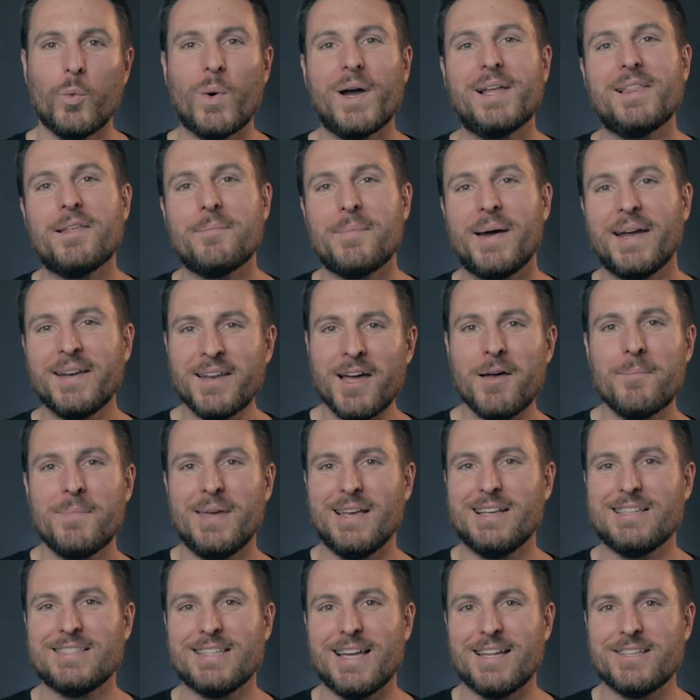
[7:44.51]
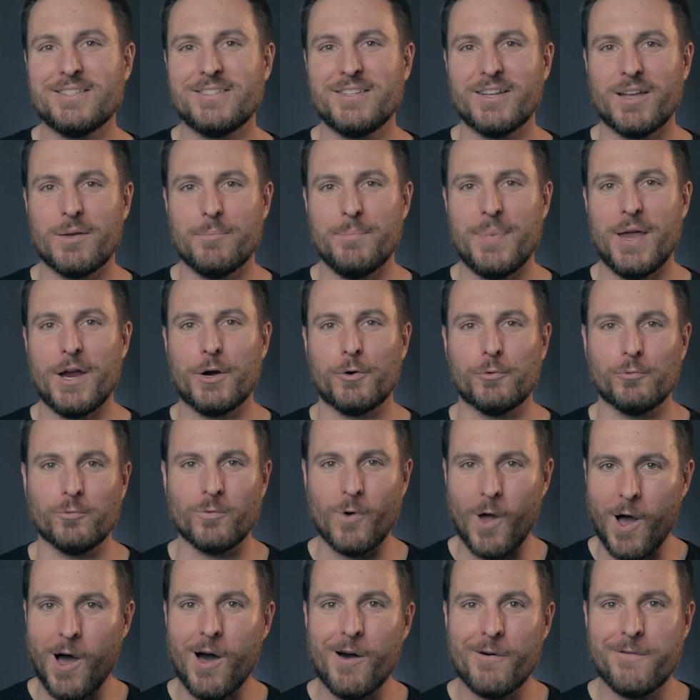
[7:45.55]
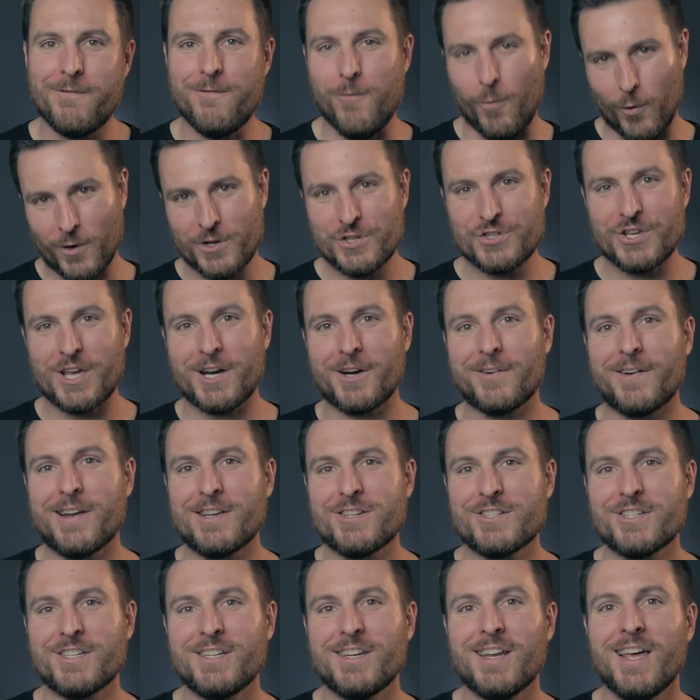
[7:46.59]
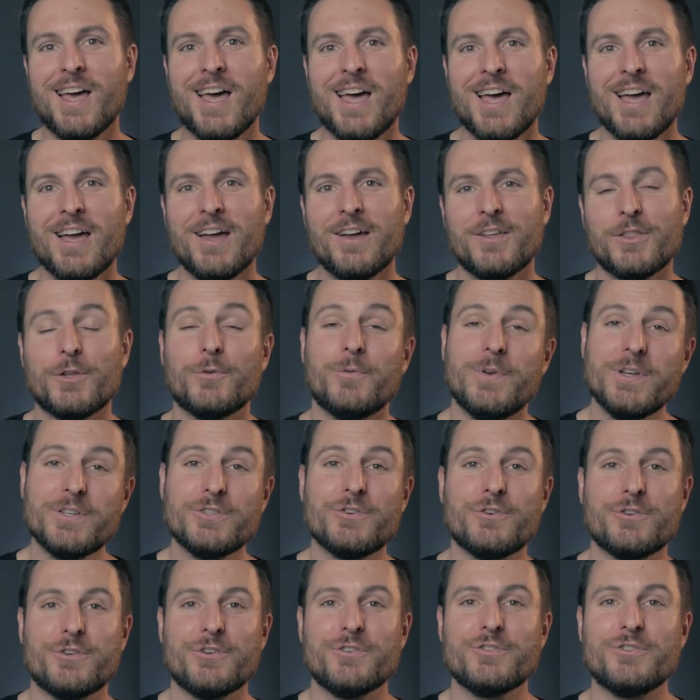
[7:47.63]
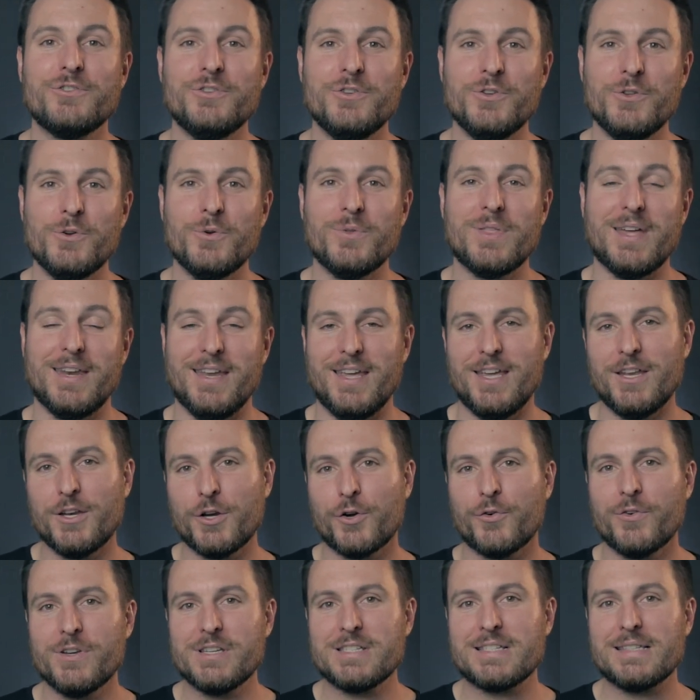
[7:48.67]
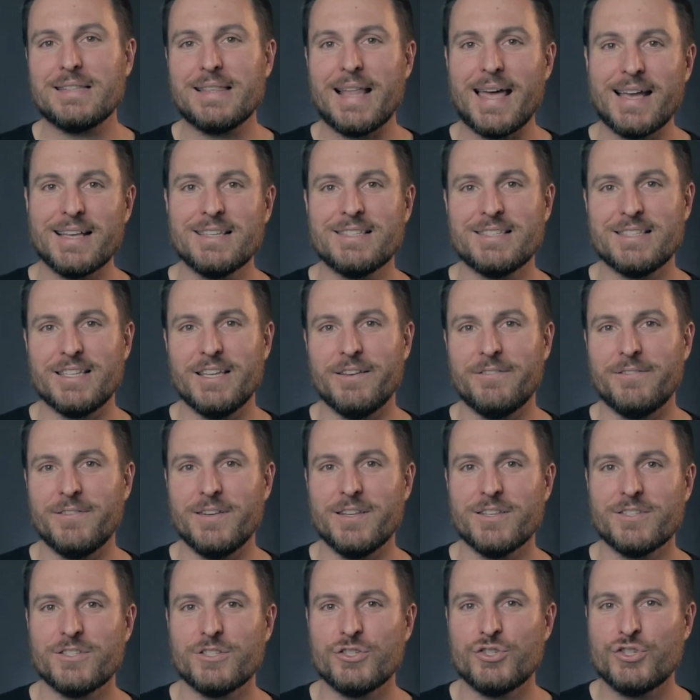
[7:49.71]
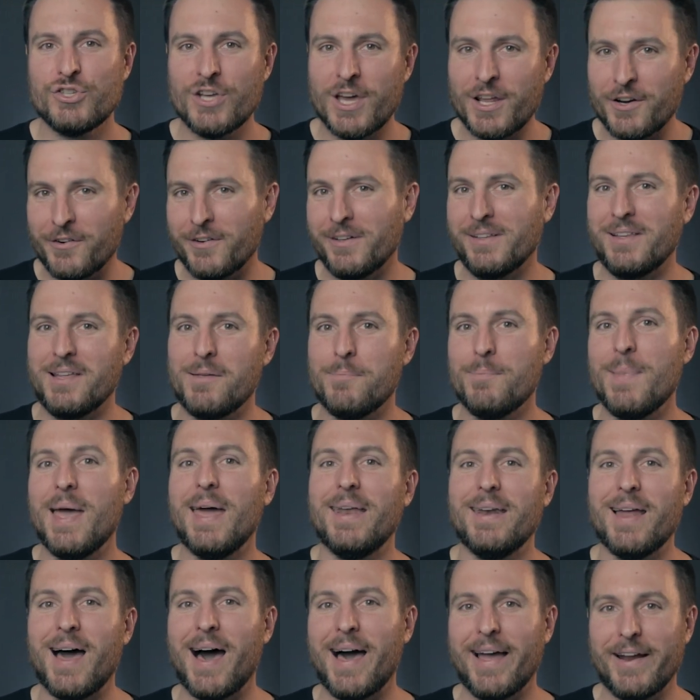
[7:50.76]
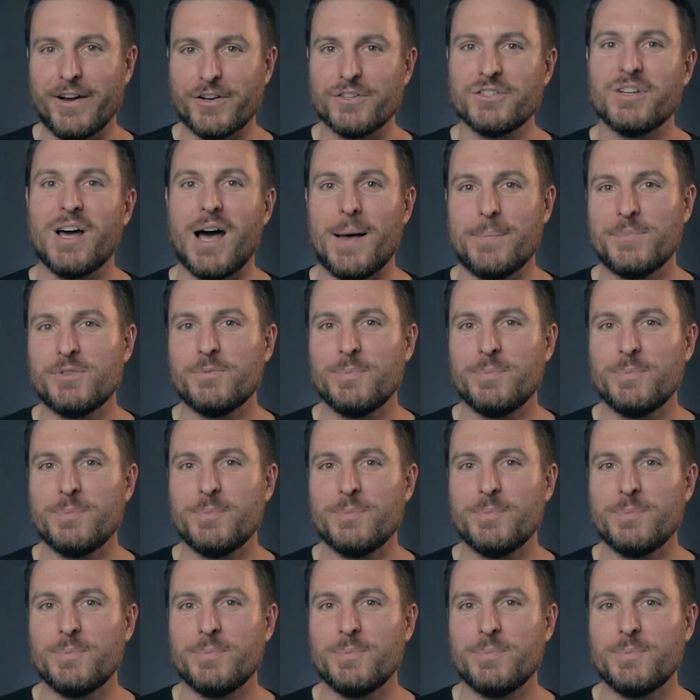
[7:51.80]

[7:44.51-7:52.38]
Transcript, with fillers: While it might not make sense to compare raw force generation, the researchers knew that increased leg stiffness generally meant higher top